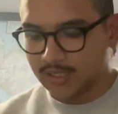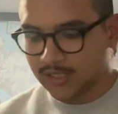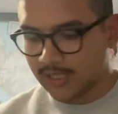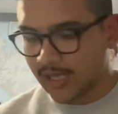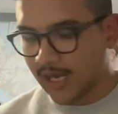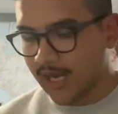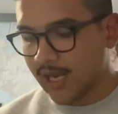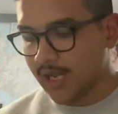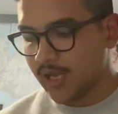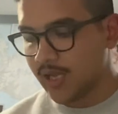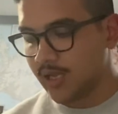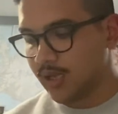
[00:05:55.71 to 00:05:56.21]

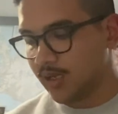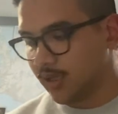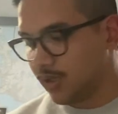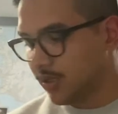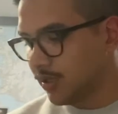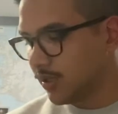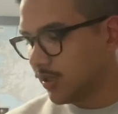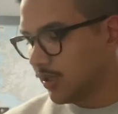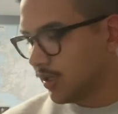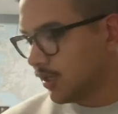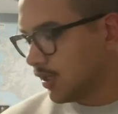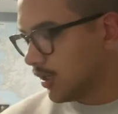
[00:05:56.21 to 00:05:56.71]
dyeing
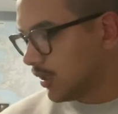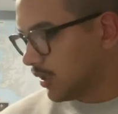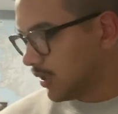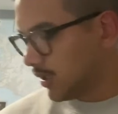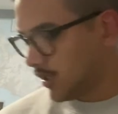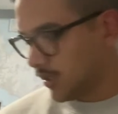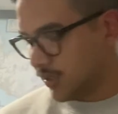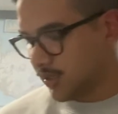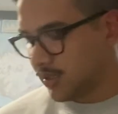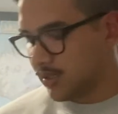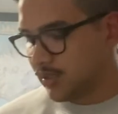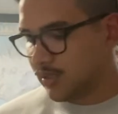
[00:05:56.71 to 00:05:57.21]

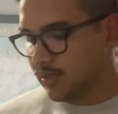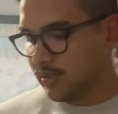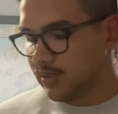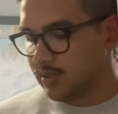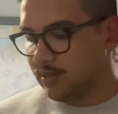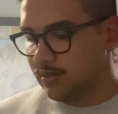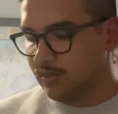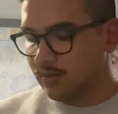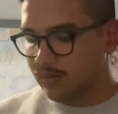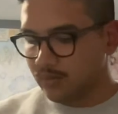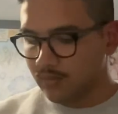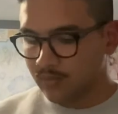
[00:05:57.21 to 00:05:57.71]
and
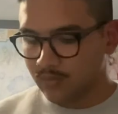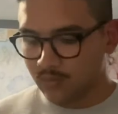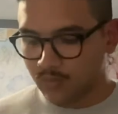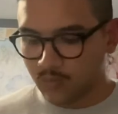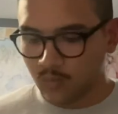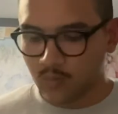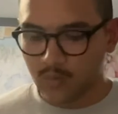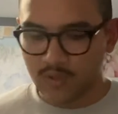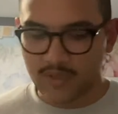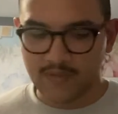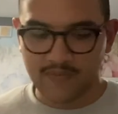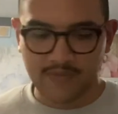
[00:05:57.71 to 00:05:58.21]
then
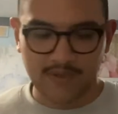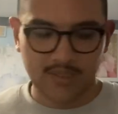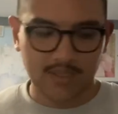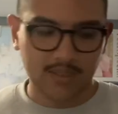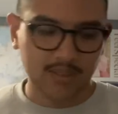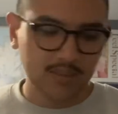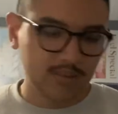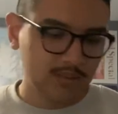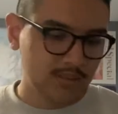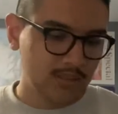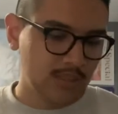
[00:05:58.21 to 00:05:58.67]
weaving.